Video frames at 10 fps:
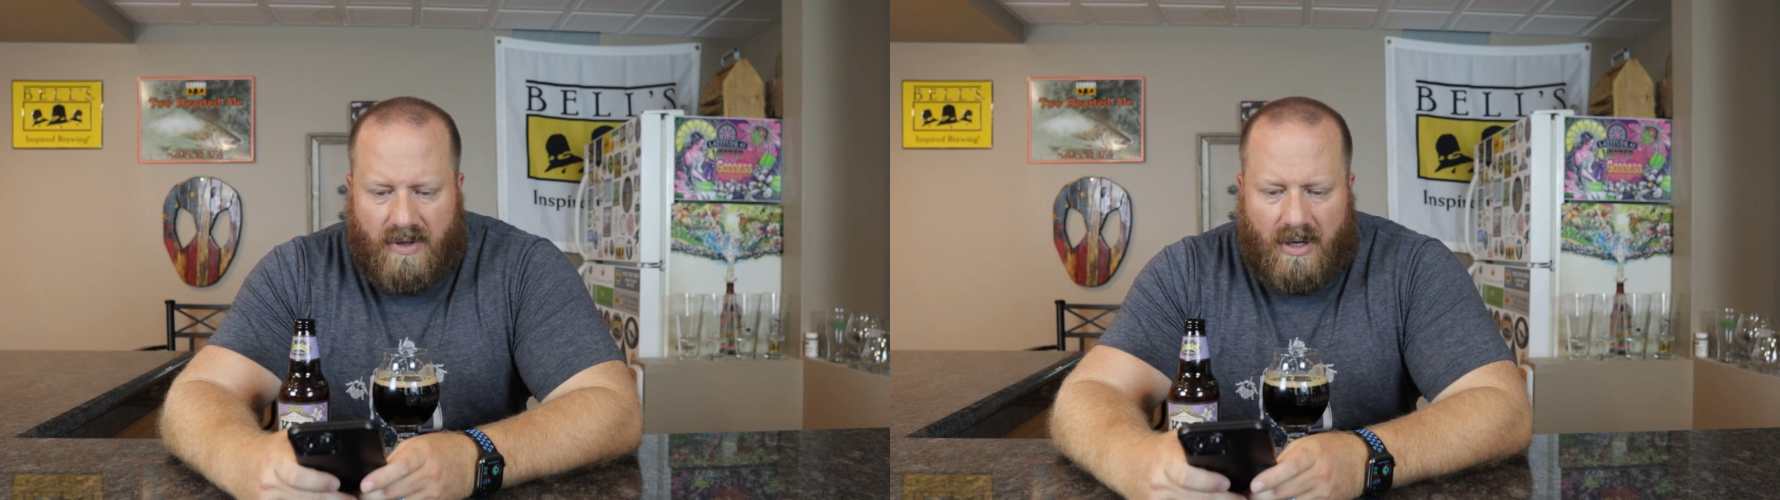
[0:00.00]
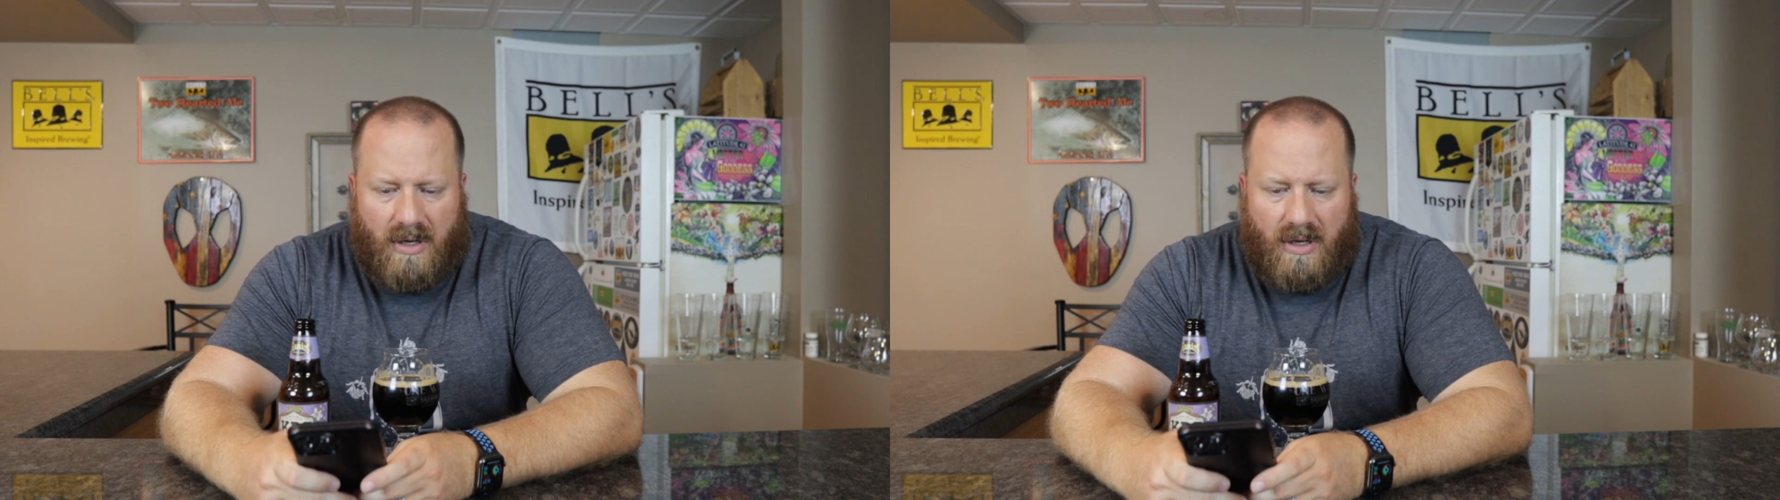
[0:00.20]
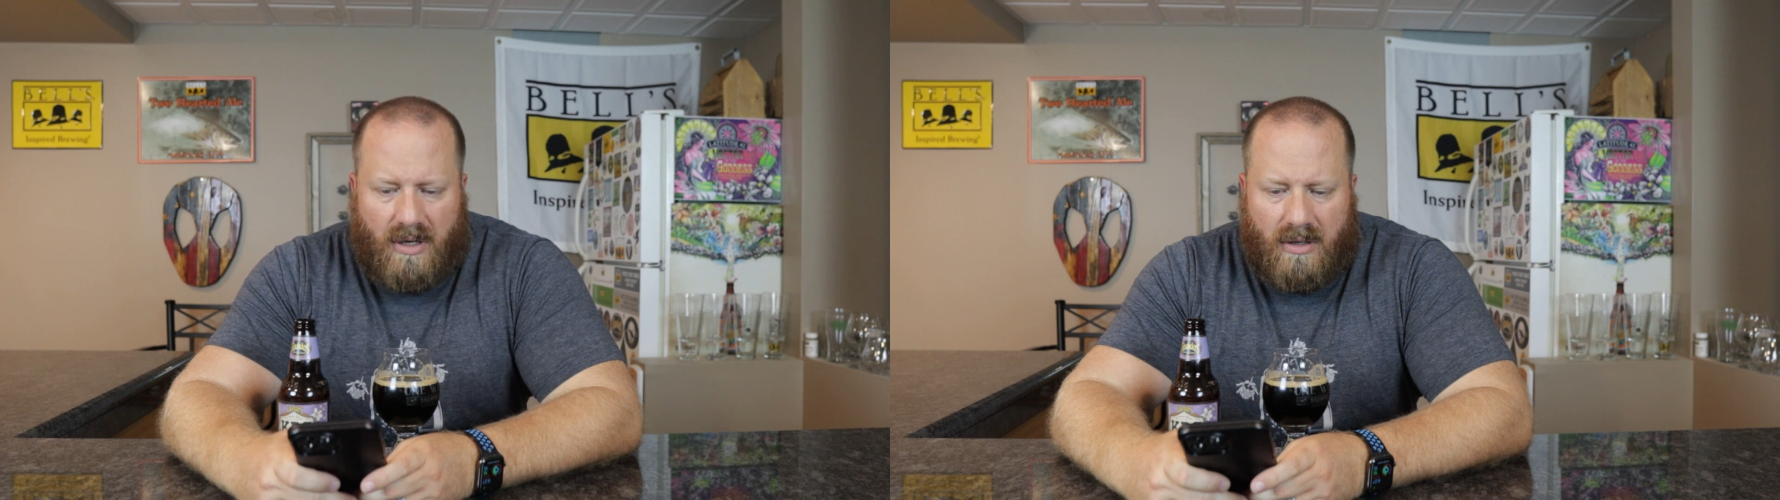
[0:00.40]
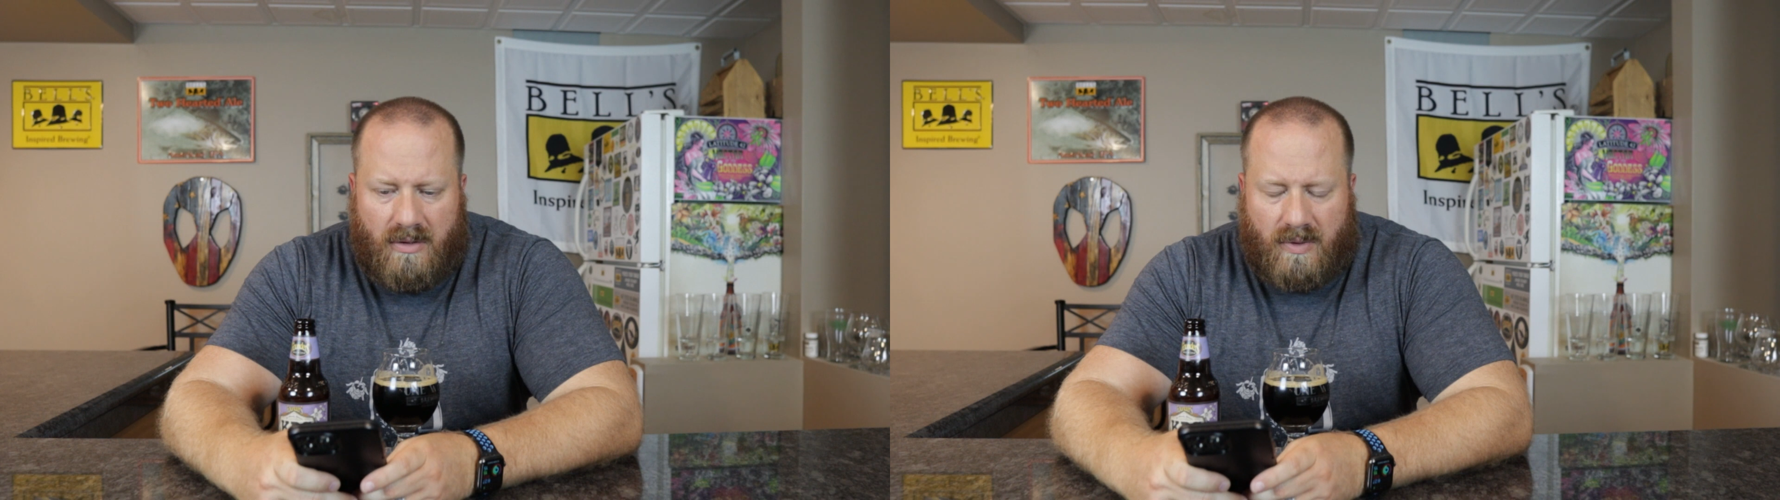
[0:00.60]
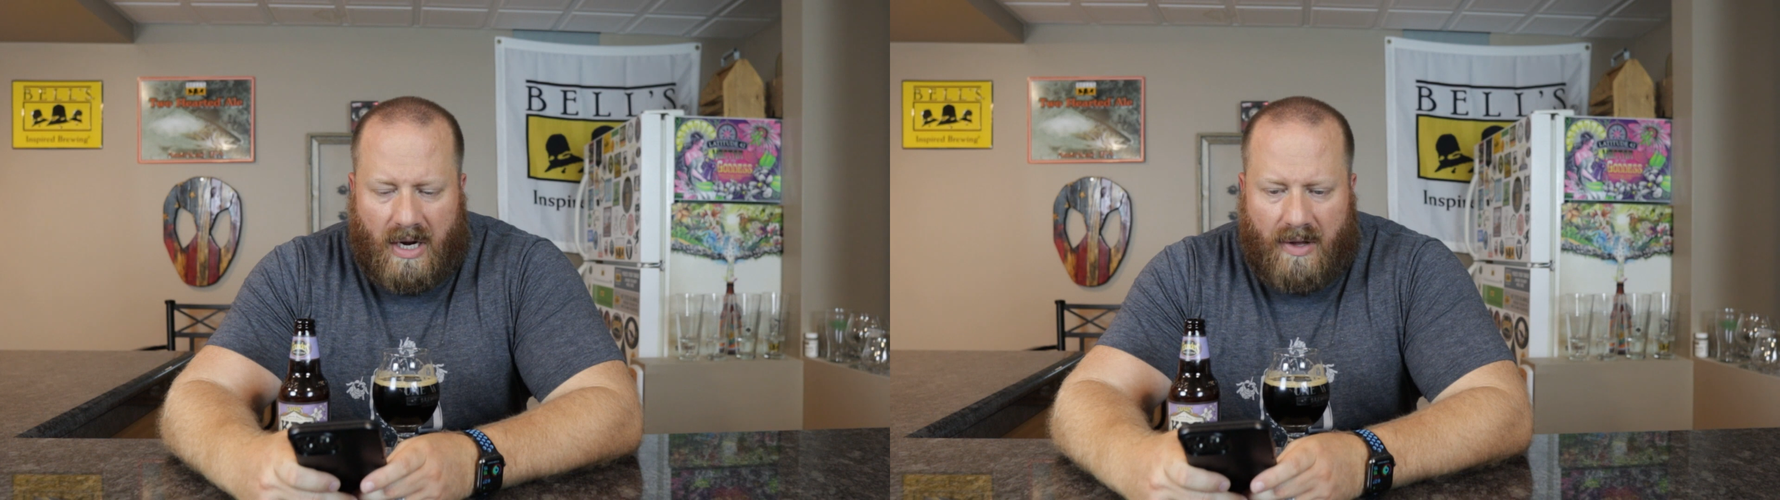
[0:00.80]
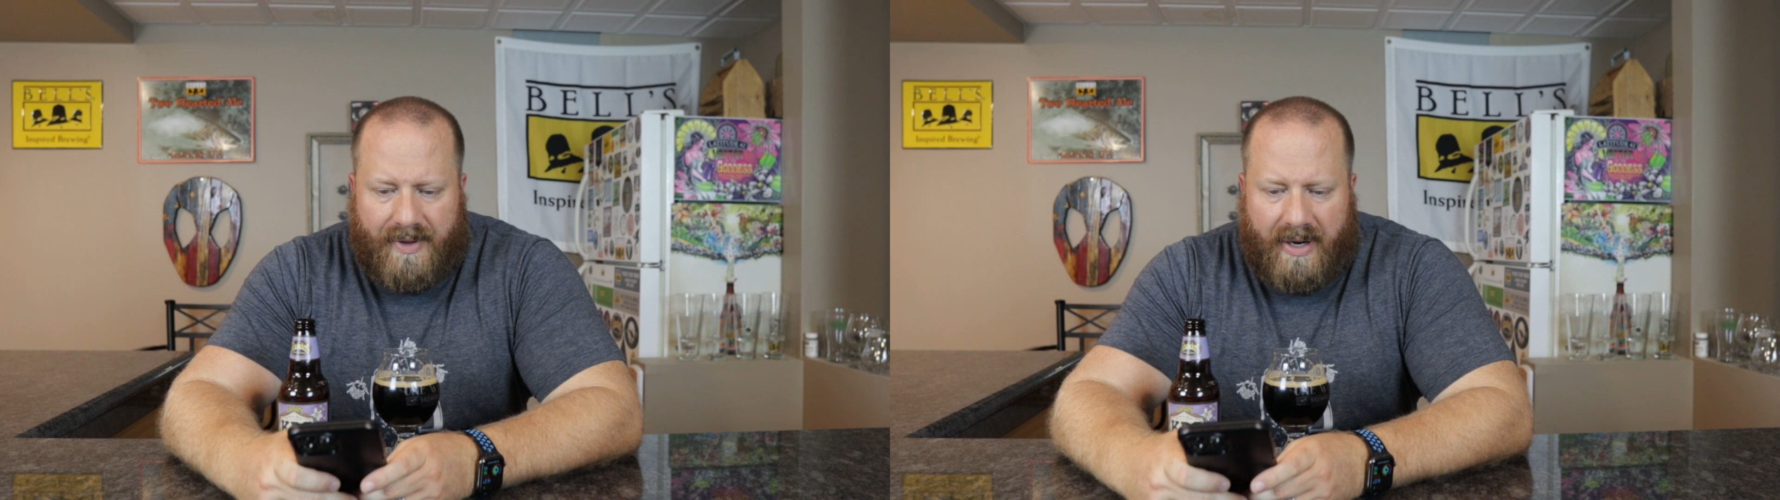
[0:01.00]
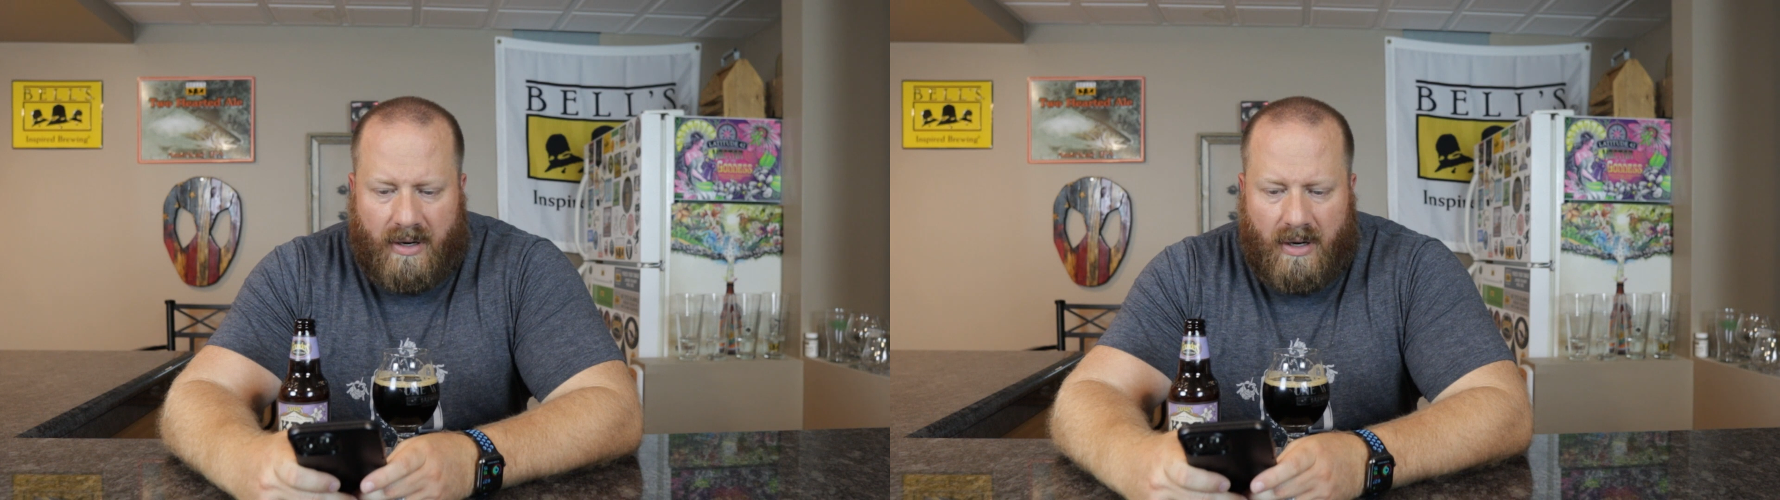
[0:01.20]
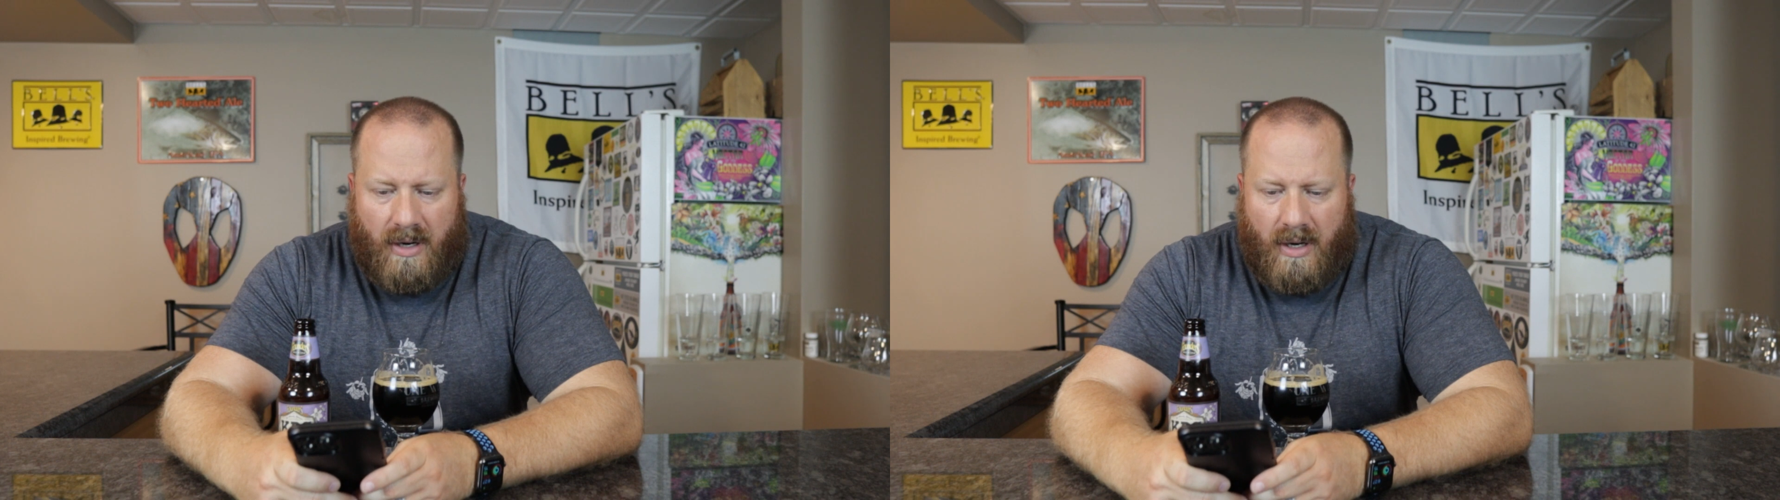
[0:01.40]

uh, around there.